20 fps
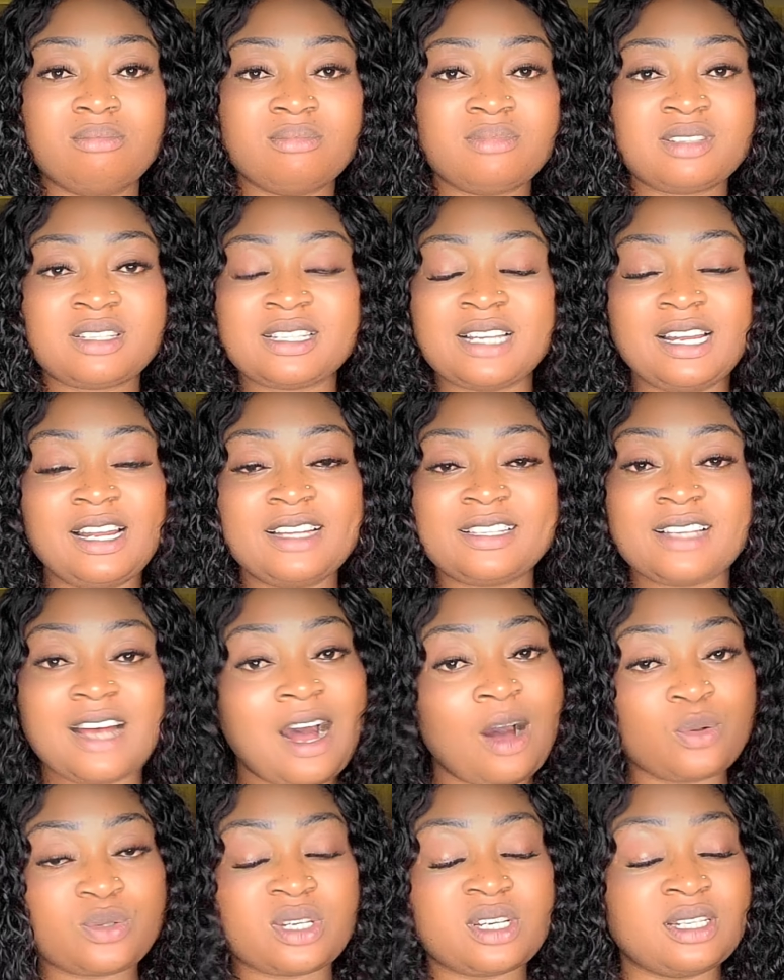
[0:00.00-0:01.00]
Select
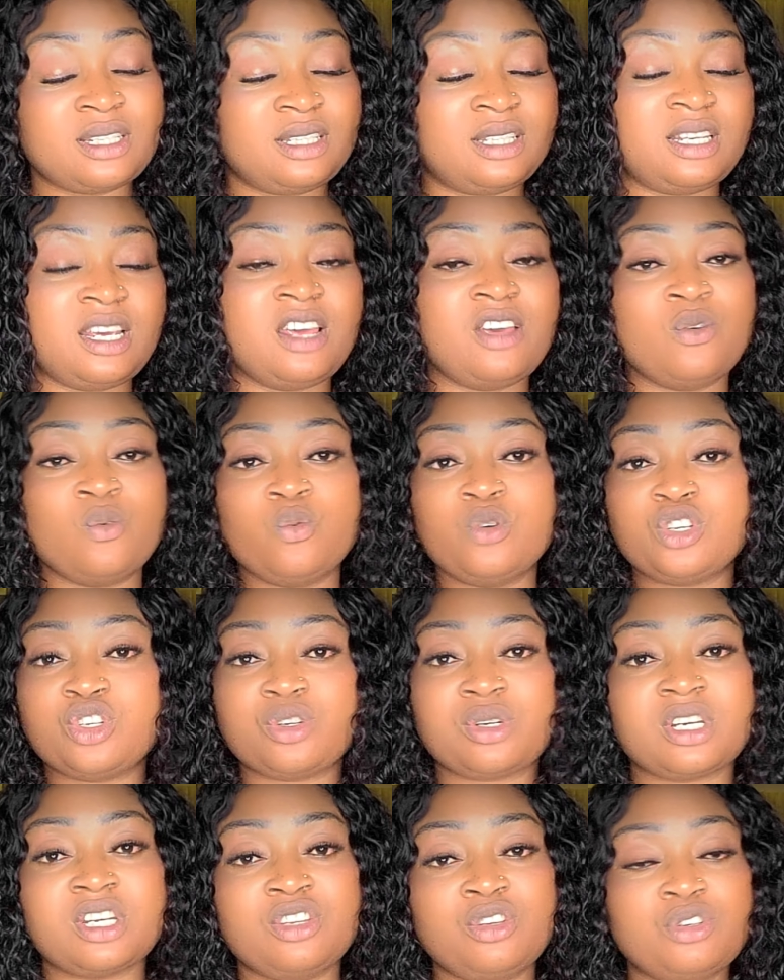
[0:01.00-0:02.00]
out a day in
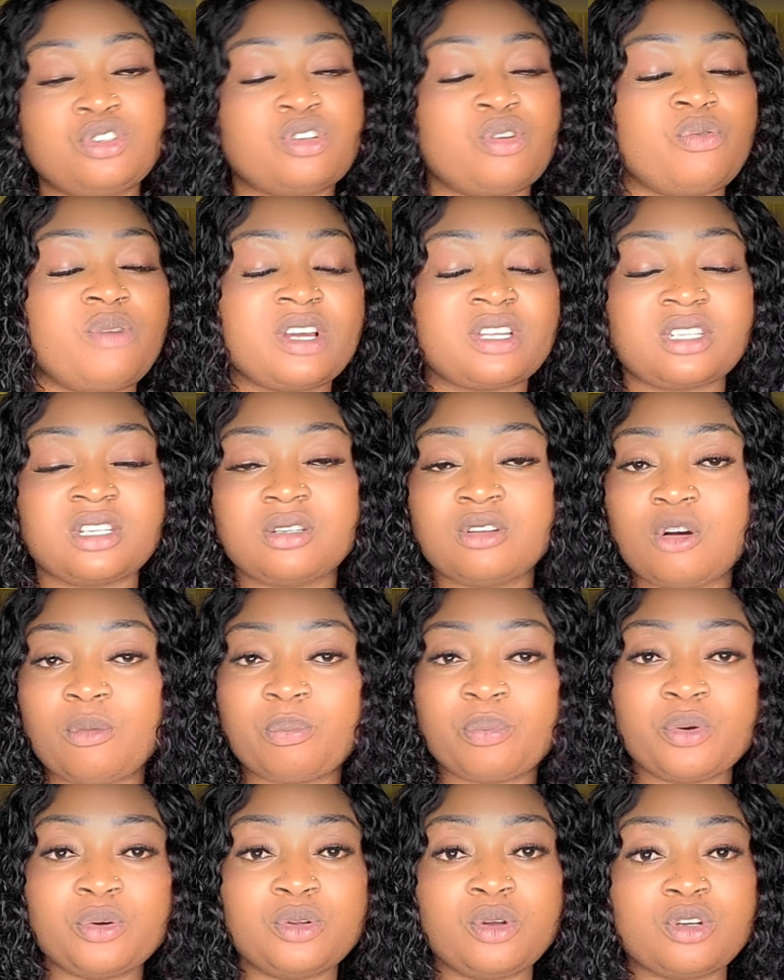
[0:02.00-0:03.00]
which you can use your
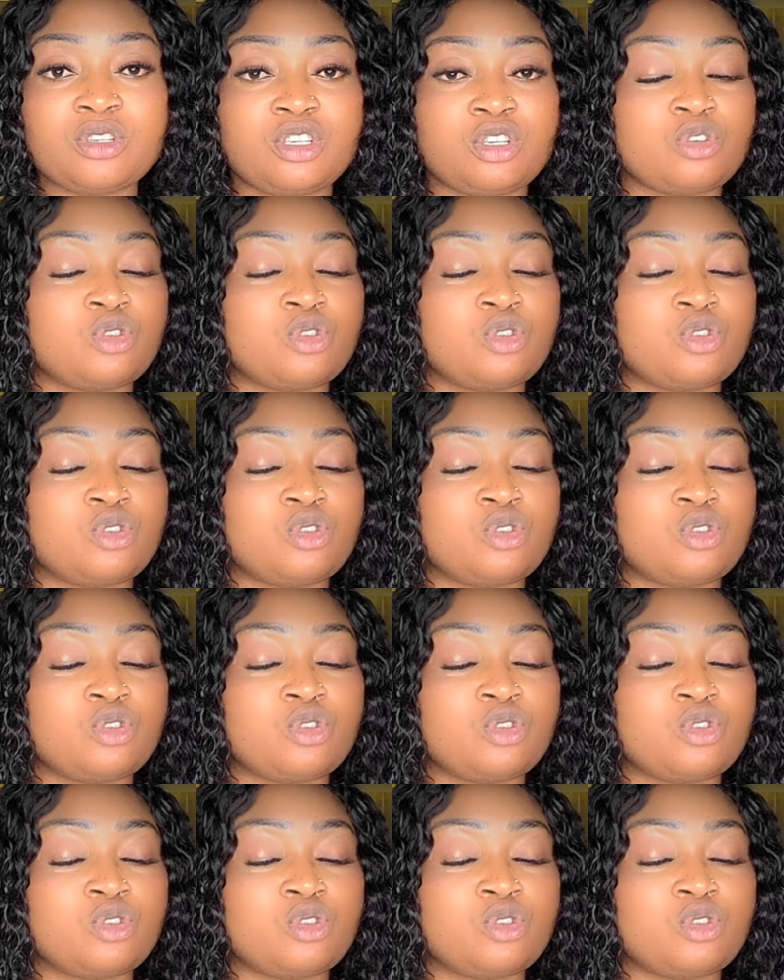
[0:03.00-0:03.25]
retinol product.